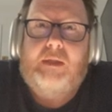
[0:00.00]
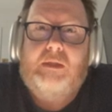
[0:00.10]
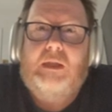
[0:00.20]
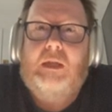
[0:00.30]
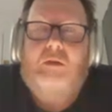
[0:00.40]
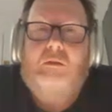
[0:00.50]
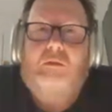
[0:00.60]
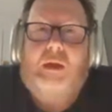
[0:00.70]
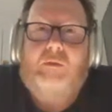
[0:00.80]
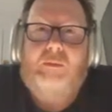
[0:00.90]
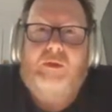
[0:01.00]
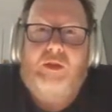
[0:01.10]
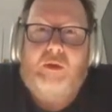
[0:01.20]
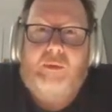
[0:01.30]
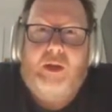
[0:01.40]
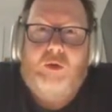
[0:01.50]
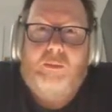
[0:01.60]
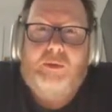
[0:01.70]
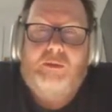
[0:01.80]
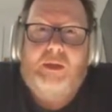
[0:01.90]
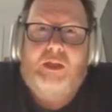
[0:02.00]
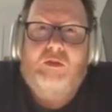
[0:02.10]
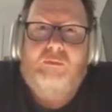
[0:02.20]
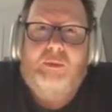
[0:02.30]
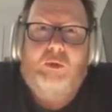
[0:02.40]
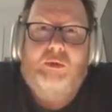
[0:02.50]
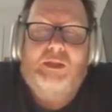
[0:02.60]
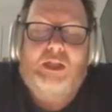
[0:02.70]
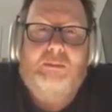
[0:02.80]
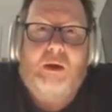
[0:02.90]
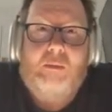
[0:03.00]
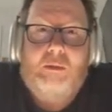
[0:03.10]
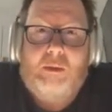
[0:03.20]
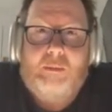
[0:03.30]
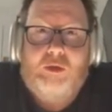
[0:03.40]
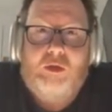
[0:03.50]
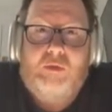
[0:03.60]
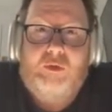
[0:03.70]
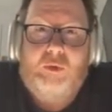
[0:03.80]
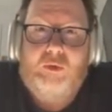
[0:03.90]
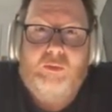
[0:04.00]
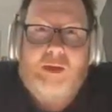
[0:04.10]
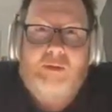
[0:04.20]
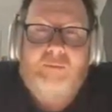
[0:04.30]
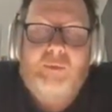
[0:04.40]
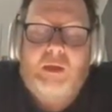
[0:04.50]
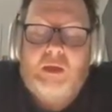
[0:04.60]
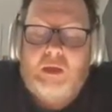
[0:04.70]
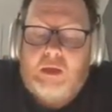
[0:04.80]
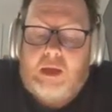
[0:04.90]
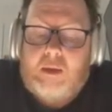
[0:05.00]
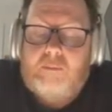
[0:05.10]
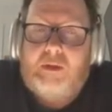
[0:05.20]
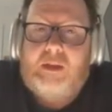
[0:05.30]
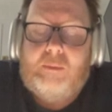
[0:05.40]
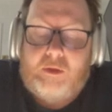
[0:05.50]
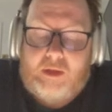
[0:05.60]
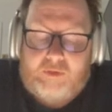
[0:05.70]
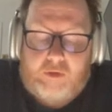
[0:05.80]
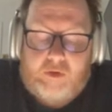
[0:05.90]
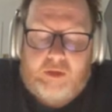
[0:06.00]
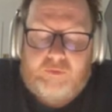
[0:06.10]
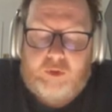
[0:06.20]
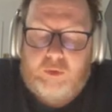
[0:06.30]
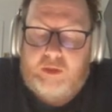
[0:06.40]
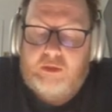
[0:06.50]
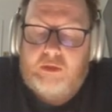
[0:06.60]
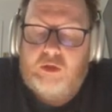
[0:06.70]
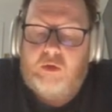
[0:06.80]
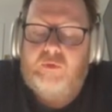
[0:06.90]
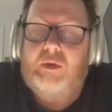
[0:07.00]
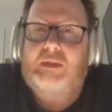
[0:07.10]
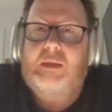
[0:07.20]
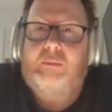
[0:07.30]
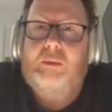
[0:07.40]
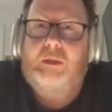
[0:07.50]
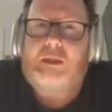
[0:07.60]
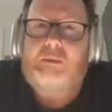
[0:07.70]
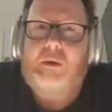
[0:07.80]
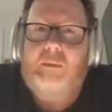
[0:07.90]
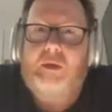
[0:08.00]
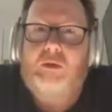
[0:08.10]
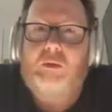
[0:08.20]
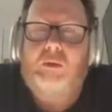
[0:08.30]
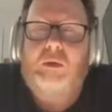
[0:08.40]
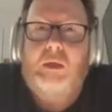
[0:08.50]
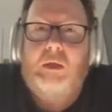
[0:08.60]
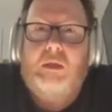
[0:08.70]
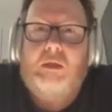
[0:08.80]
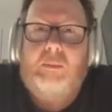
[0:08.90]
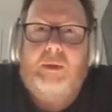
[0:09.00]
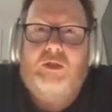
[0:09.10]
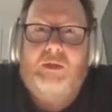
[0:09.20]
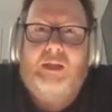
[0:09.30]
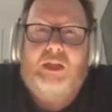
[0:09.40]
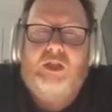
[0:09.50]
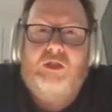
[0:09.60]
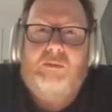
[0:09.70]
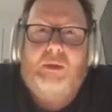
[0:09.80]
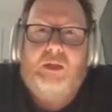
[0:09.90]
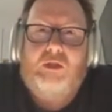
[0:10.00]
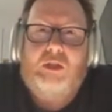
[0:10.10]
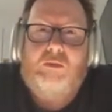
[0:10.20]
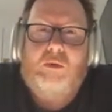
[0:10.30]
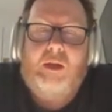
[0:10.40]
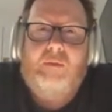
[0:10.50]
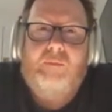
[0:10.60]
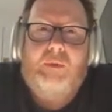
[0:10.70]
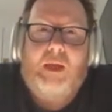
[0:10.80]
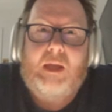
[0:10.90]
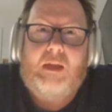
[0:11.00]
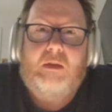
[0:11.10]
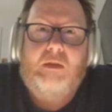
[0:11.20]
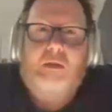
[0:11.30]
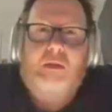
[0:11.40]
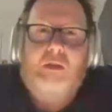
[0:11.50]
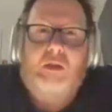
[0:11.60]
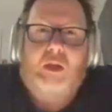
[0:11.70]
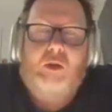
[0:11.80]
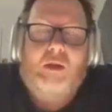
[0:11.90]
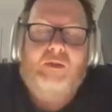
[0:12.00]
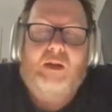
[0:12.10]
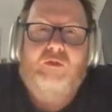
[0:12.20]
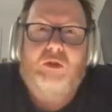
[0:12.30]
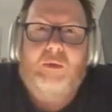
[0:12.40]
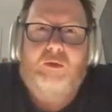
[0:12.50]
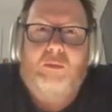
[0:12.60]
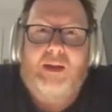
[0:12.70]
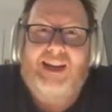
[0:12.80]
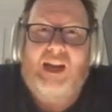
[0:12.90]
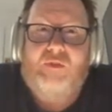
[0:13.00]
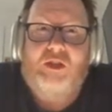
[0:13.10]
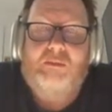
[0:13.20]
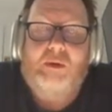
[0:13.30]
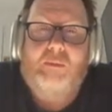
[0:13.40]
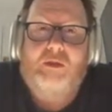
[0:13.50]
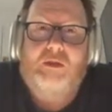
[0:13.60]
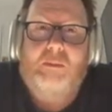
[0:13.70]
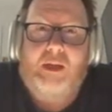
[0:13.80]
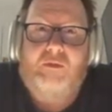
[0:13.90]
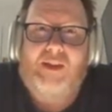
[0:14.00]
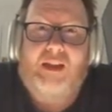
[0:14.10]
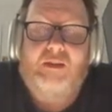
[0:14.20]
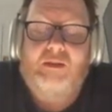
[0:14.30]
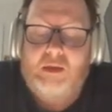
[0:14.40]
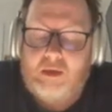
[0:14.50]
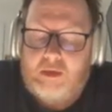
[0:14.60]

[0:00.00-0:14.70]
best done from a theoretical perspective because the experiment might be too difficult to run. But they both have their own difficulties. So, for example, experimental depends on the conditions being just right and that you have enough time to run enough experiments to make it valid.